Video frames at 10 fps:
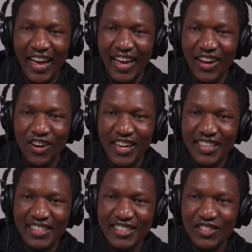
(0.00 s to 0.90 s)
okay,
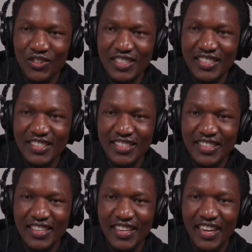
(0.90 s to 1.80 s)
it's not,
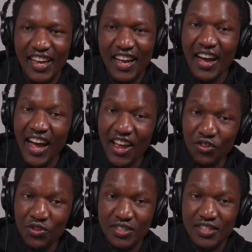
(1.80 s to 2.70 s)
I know
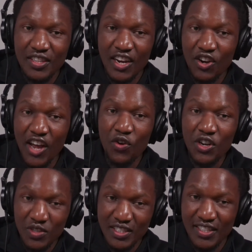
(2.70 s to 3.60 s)
those, I know what you're
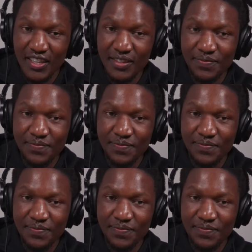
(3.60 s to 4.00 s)
saying,